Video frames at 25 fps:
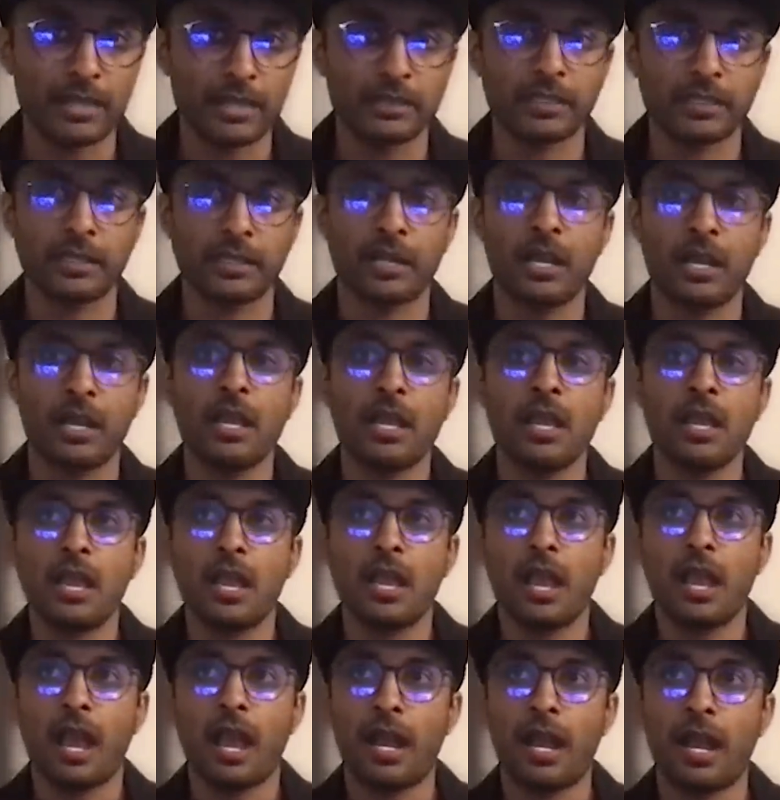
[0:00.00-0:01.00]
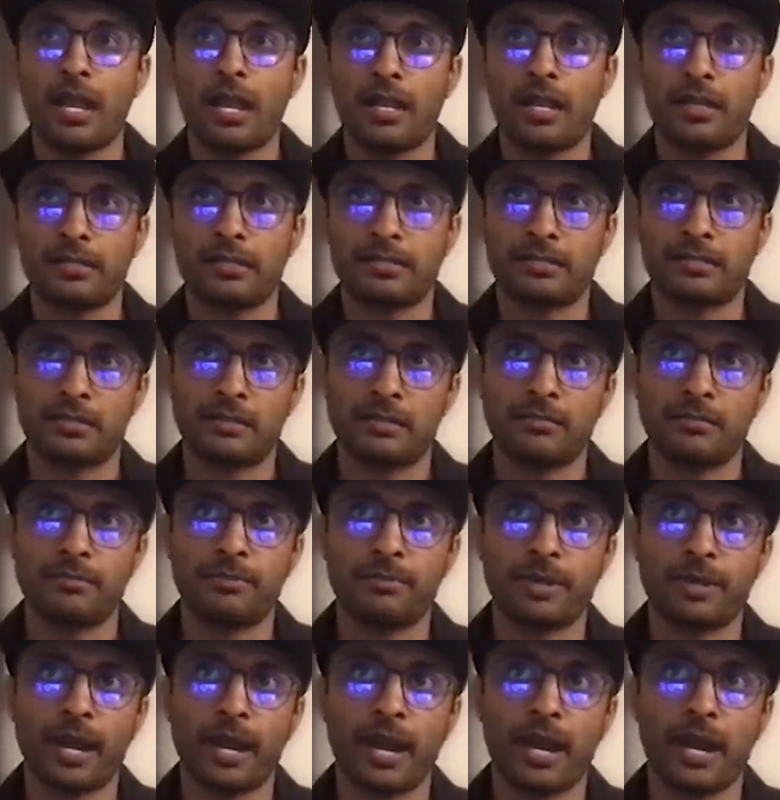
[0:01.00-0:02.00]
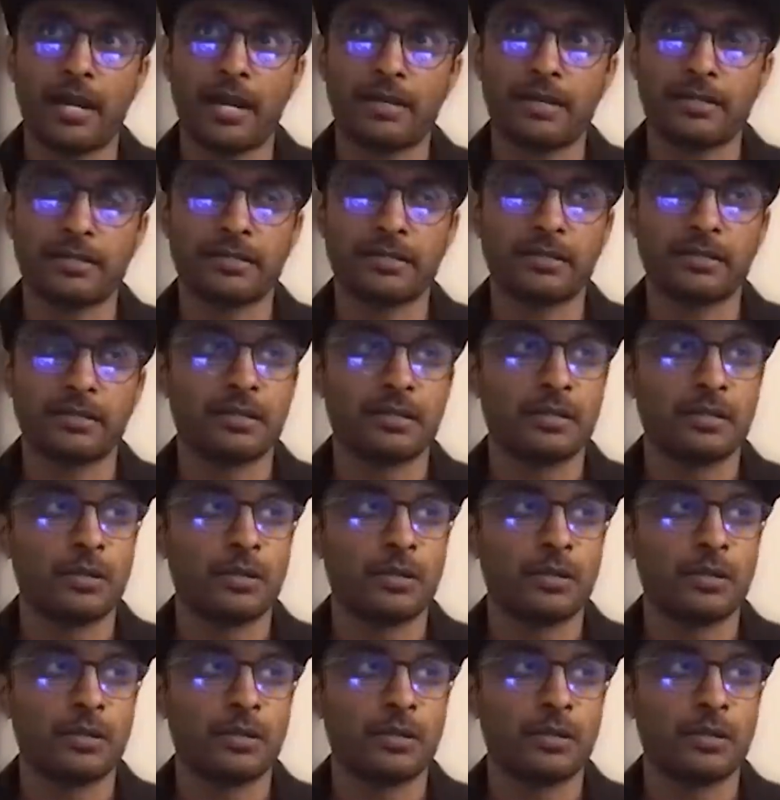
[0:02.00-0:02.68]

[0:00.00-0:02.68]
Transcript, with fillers: I think as brands,